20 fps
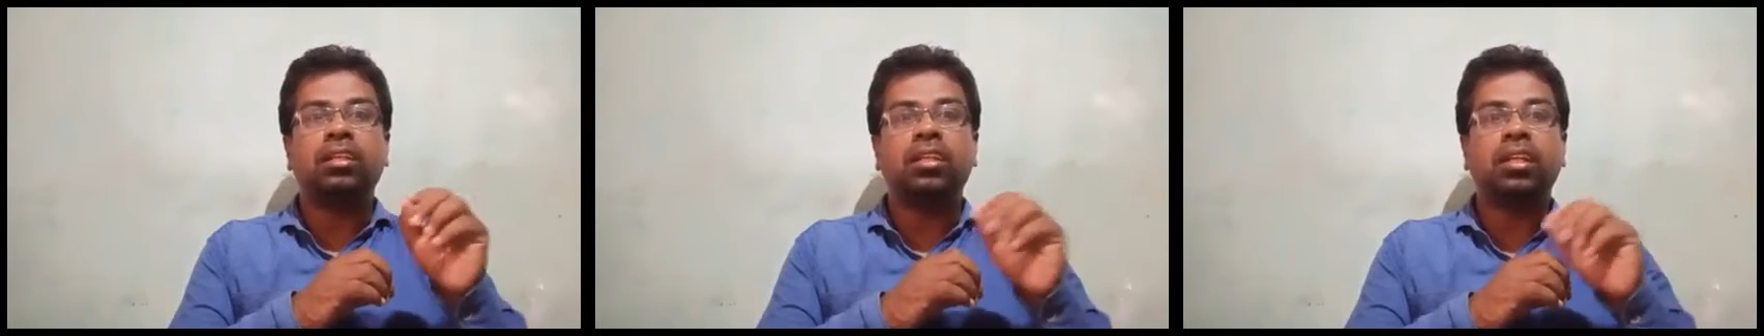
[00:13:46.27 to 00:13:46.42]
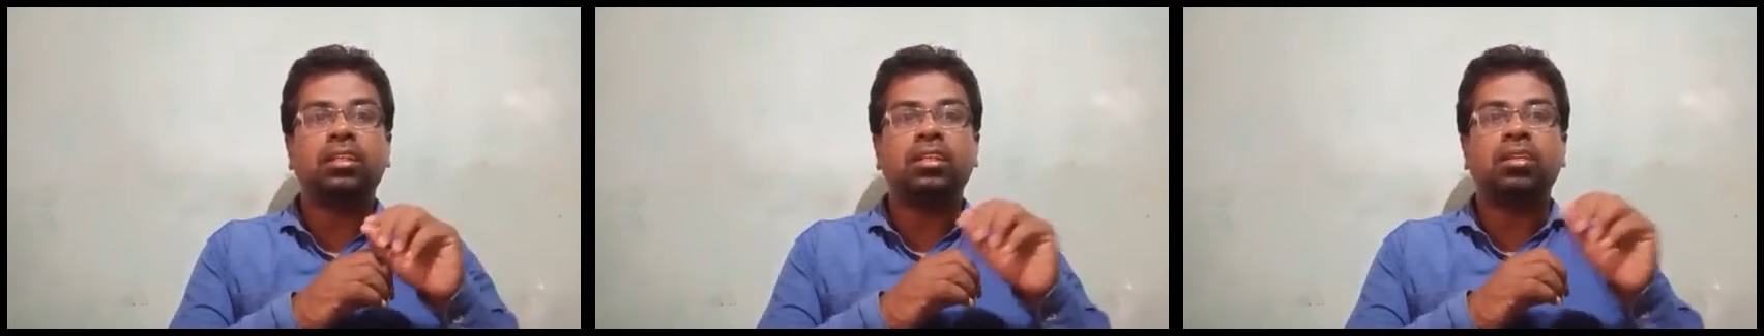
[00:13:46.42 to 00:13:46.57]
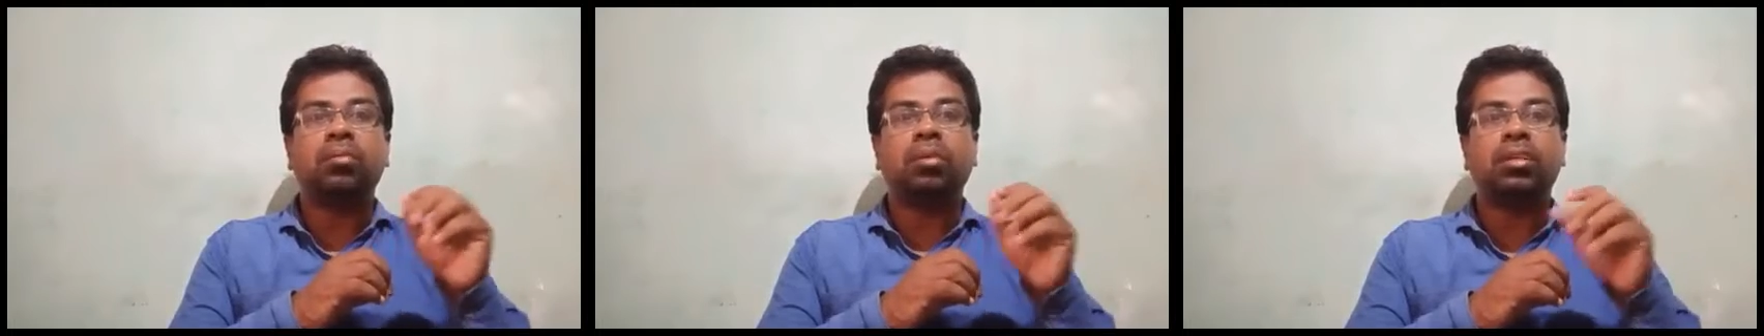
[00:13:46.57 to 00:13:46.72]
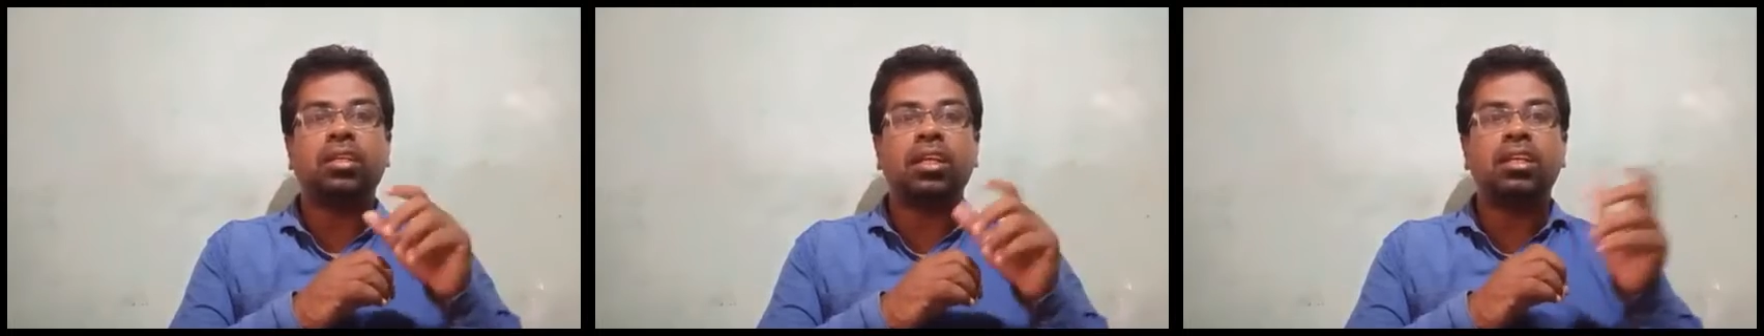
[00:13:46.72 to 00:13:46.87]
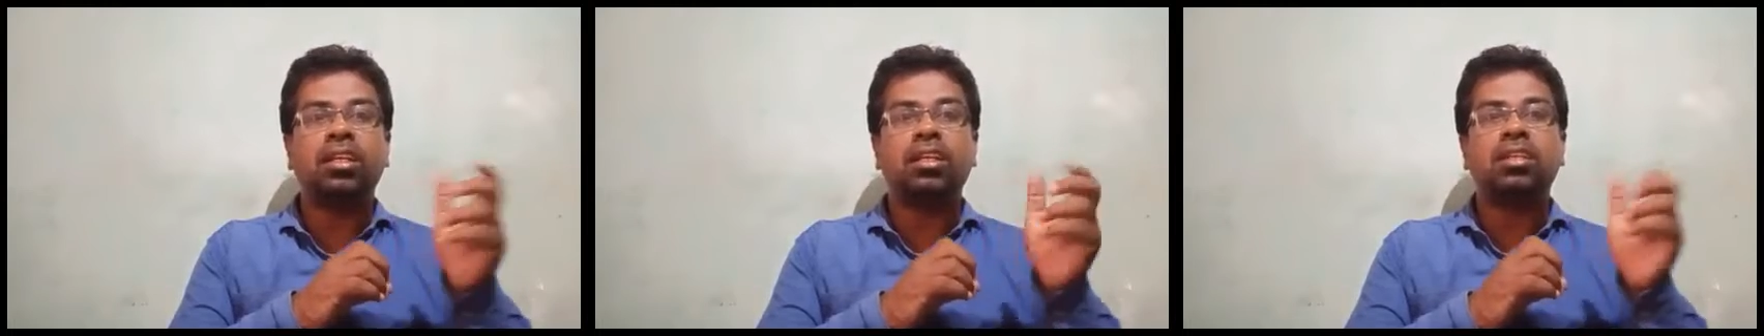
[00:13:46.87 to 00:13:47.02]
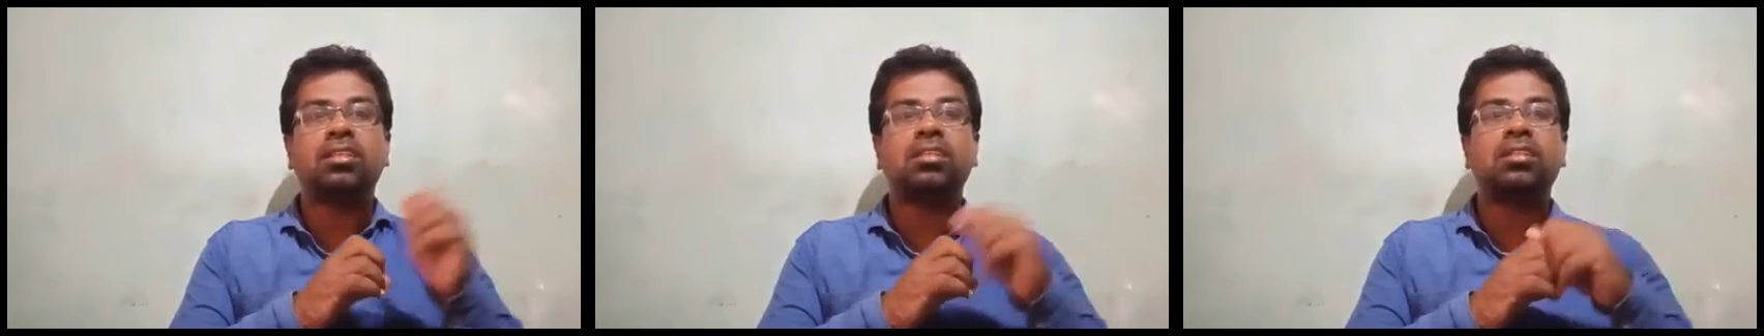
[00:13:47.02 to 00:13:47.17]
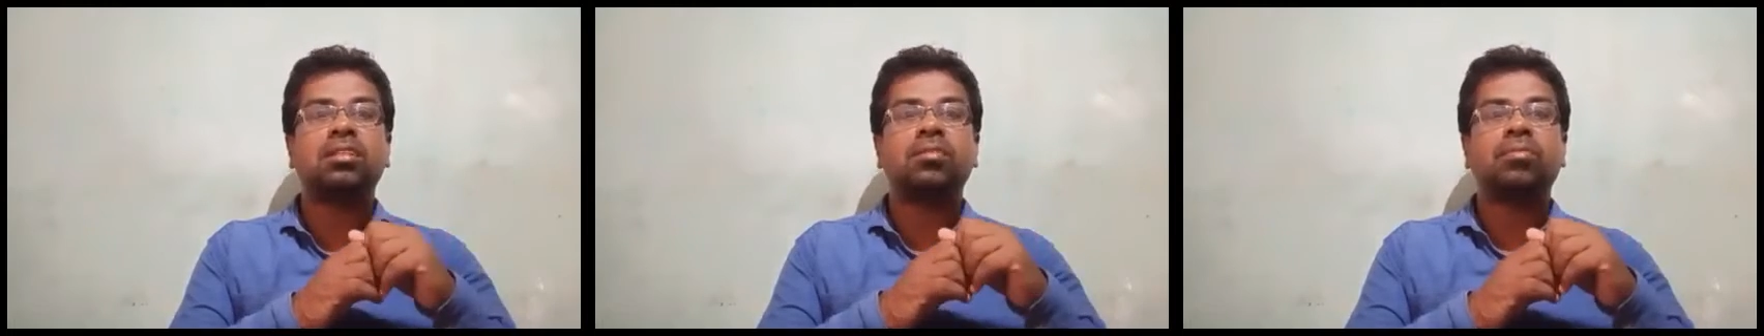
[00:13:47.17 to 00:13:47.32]
text
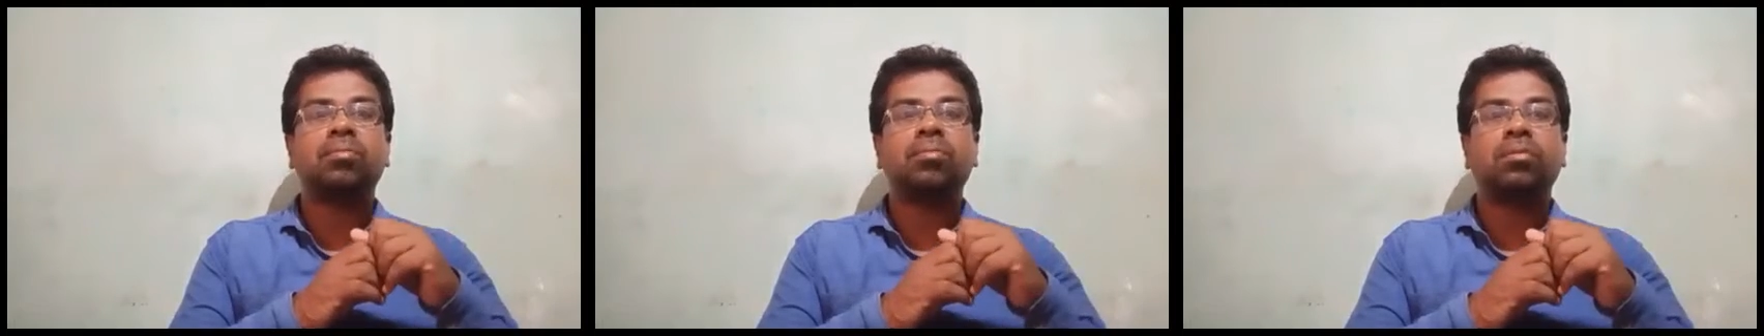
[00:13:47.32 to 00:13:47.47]
messages,